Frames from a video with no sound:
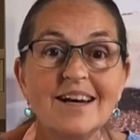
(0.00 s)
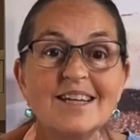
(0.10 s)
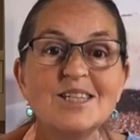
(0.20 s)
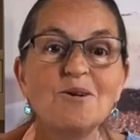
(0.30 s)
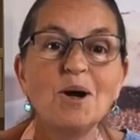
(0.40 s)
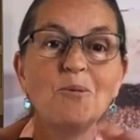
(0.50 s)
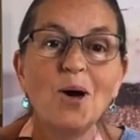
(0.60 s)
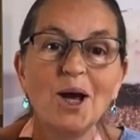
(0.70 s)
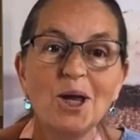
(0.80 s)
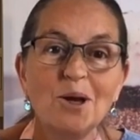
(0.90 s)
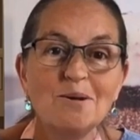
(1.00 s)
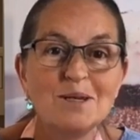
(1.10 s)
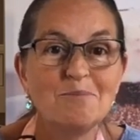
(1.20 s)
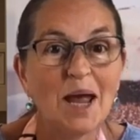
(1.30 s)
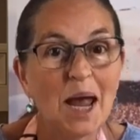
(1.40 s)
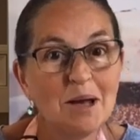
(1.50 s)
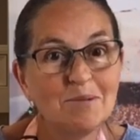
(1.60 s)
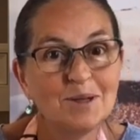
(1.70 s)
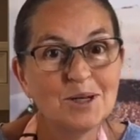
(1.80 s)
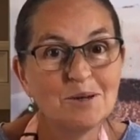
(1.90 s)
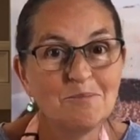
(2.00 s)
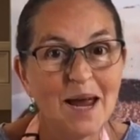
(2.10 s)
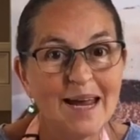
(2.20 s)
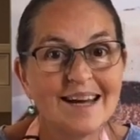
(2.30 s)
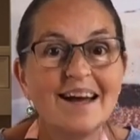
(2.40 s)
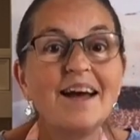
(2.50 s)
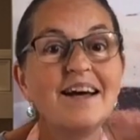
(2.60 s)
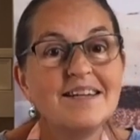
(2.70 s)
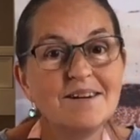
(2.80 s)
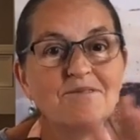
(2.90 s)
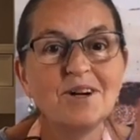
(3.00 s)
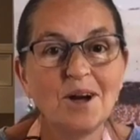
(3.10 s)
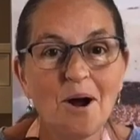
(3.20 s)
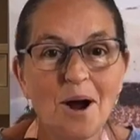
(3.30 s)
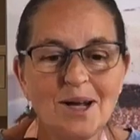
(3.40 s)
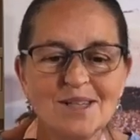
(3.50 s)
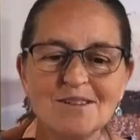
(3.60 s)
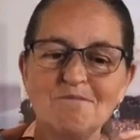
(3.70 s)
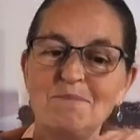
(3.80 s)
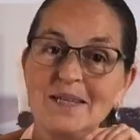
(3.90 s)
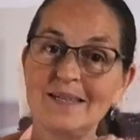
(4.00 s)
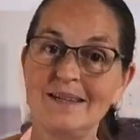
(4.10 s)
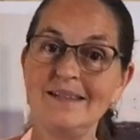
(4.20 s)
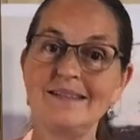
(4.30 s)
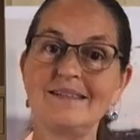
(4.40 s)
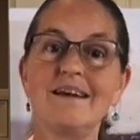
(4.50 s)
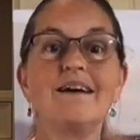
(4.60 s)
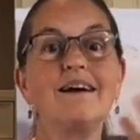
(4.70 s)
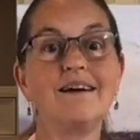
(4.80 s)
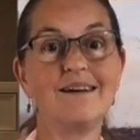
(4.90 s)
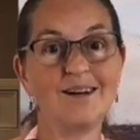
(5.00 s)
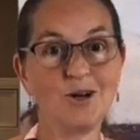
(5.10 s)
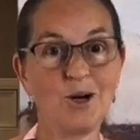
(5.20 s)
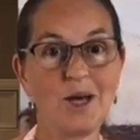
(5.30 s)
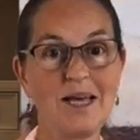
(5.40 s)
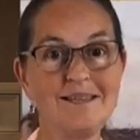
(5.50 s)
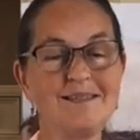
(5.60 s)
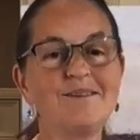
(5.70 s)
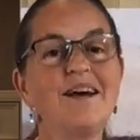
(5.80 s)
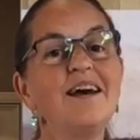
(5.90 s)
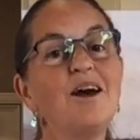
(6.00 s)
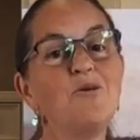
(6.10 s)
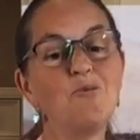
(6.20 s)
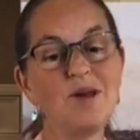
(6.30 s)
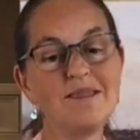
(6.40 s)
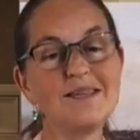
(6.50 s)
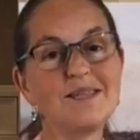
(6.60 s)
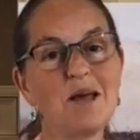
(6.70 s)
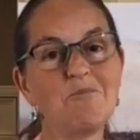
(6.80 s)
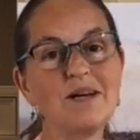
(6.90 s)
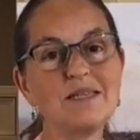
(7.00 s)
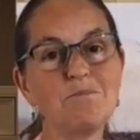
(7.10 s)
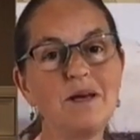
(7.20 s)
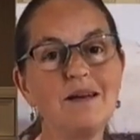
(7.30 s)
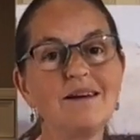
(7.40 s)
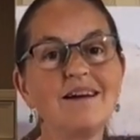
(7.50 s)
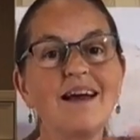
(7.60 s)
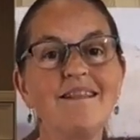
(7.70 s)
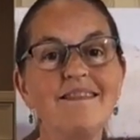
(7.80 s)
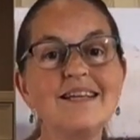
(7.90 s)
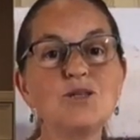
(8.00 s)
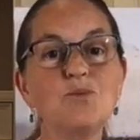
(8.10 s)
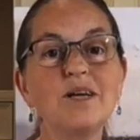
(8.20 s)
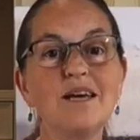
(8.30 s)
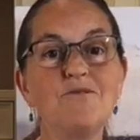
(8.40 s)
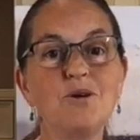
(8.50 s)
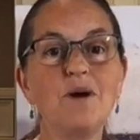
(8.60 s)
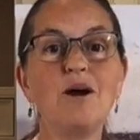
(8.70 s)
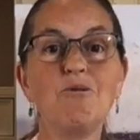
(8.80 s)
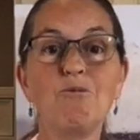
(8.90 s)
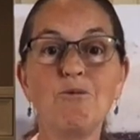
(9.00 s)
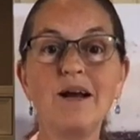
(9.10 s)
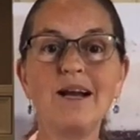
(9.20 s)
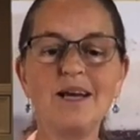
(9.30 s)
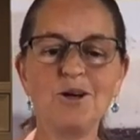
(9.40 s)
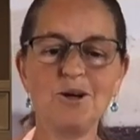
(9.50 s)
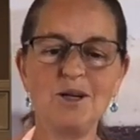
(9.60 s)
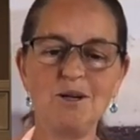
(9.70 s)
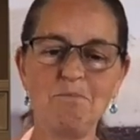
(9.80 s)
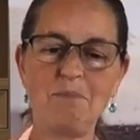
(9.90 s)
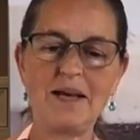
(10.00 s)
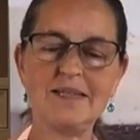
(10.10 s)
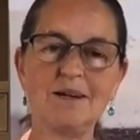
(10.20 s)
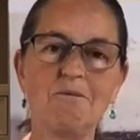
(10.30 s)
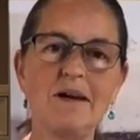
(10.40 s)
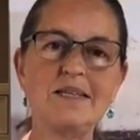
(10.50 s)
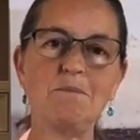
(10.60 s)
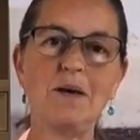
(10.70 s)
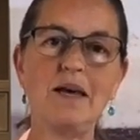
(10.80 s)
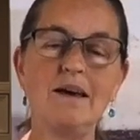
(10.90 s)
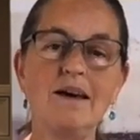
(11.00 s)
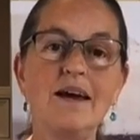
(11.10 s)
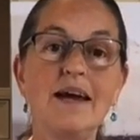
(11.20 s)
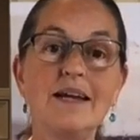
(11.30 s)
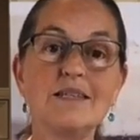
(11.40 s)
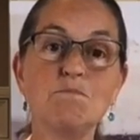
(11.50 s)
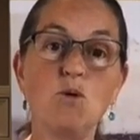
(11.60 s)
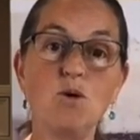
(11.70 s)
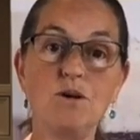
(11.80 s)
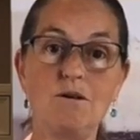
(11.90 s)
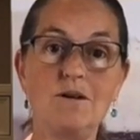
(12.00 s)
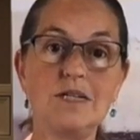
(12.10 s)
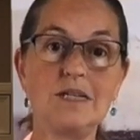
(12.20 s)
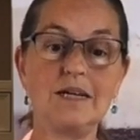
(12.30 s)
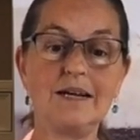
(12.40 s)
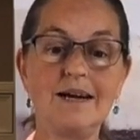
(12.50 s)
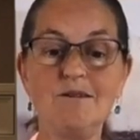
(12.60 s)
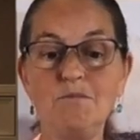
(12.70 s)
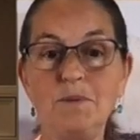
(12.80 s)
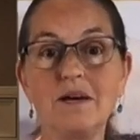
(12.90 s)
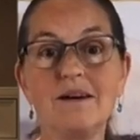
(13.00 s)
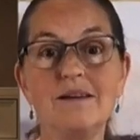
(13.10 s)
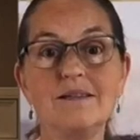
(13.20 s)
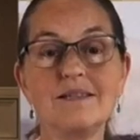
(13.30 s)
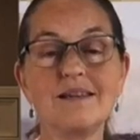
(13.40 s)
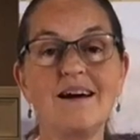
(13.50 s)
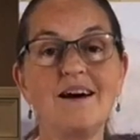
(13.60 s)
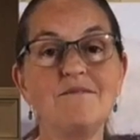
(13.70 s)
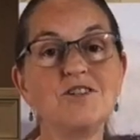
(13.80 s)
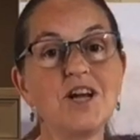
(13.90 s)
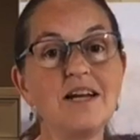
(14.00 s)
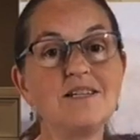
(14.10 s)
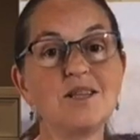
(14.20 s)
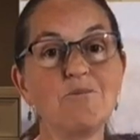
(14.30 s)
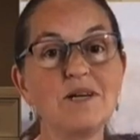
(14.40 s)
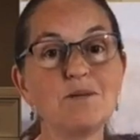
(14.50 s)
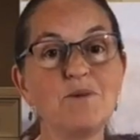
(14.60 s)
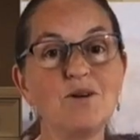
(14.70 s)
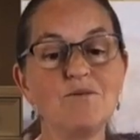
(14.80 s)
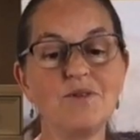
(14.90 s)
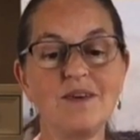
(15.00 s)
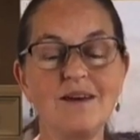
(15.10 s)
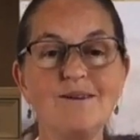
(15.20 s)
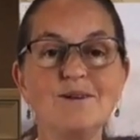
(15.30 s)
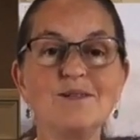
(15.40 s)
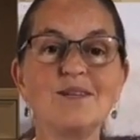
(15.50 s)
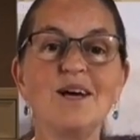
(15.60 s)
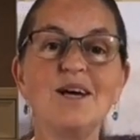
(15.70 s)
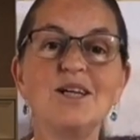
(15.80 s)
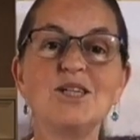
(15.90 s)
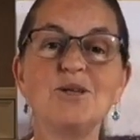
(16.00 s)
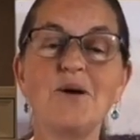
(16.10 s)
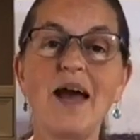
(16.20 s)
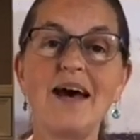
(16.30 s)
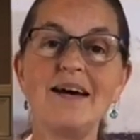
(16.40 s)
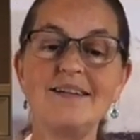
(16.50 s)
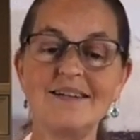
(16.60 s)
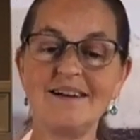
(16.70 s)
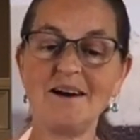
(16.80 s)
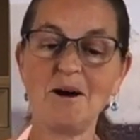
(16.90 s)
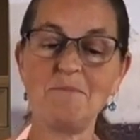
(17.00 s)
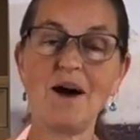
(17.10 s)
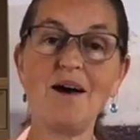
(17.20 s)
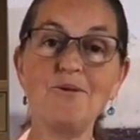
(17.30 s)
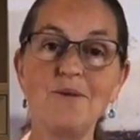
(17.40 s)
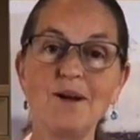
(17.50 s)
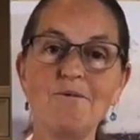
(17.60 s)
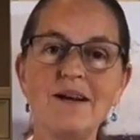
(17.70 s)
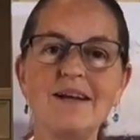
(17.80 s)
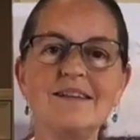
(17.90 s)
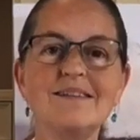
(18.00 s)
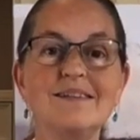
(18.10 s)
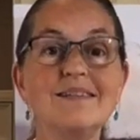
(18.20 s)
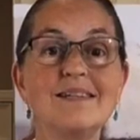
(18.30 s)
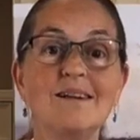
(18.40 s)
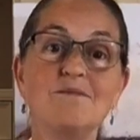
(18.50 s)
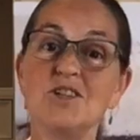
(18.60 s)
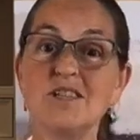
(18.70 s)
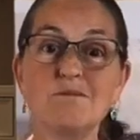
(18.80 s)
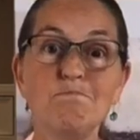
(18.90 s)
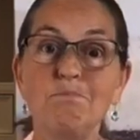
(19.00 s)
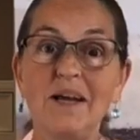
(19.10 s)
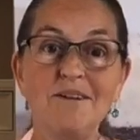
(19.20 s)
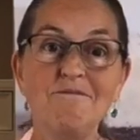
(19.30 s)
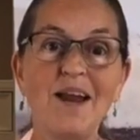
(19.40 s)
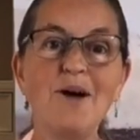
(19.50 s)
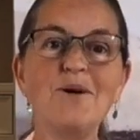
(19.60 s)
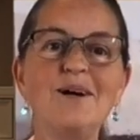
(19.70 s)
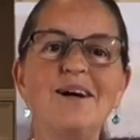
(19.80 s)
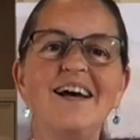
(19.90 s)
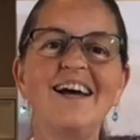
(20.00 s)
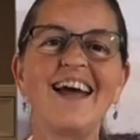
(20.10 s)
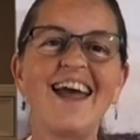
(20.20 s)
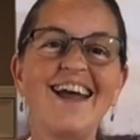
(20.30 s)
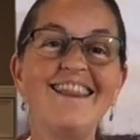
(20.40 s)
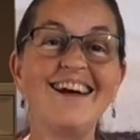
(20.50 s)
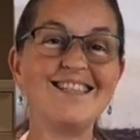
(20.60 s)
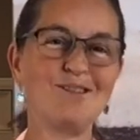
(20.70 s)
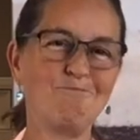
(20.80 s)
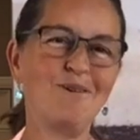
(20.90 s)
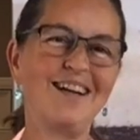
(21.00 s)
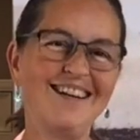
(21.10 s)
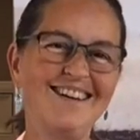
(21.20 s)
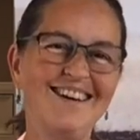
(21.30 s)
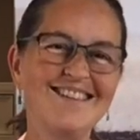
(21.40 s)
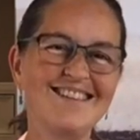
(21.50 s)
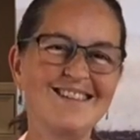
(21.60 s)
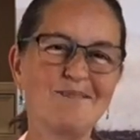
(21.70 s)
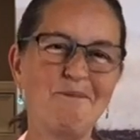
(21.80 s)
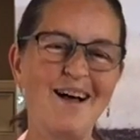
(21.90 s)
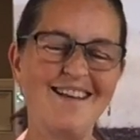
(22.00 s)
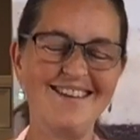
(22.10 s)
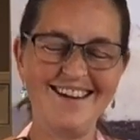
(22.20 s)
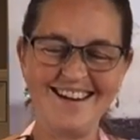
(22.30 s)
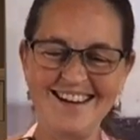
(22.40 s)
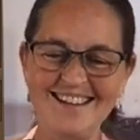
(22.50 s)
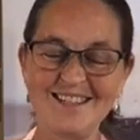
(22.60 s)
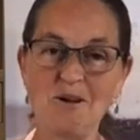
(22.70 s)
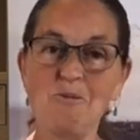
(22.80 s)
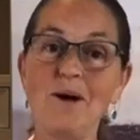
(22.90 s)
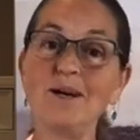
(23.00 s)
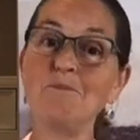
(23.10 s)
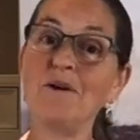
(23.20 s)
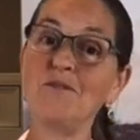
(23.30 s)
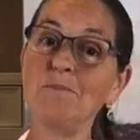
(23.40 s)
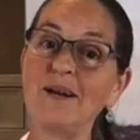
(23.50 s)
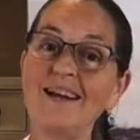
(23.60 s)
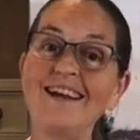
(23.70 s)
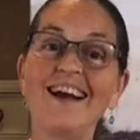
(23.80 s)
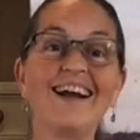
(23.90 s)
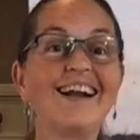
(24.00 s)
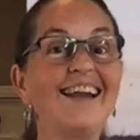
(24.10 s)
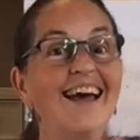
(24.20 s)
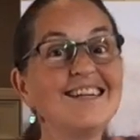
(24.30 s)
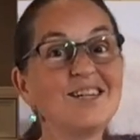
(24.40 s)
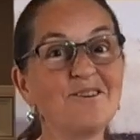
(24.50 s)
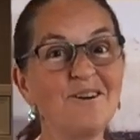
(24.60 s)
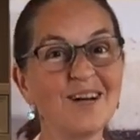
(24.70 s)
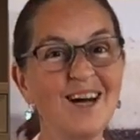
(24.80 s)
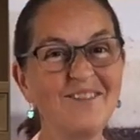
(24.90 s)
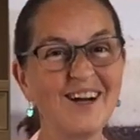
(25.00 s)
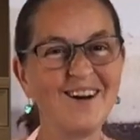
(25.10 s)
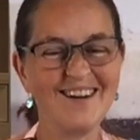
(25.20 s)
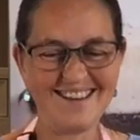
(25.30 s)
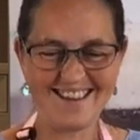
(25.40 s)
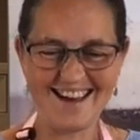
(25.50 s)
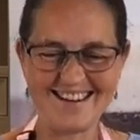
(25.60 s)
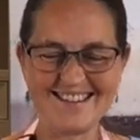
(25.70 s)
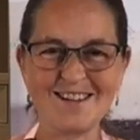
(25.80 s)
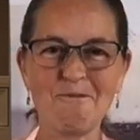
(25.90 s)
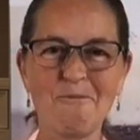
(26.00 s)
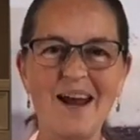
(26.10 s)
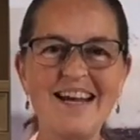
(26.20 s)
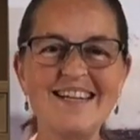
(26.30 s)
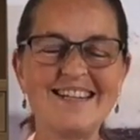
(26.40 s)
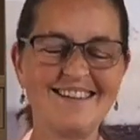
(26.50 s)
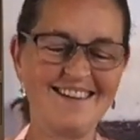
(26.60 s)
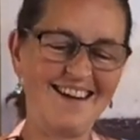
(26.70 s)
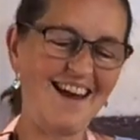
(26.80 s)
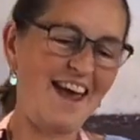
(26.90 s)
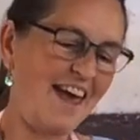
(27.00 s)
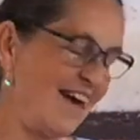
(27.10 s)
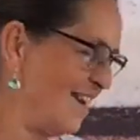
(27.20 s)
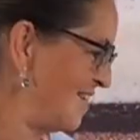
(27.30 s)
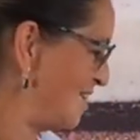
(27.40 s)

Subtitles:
So I want you to be able to make different kinds of biscuits, cookies, with the same recipe. And this will give you a really good basic recipe. It's more nourishing now because I've changed the recipe over the years to add other ingredients instead of just plain flour, and that's really nice as well. So welcome everybody, glad you're all coming on, that is great. And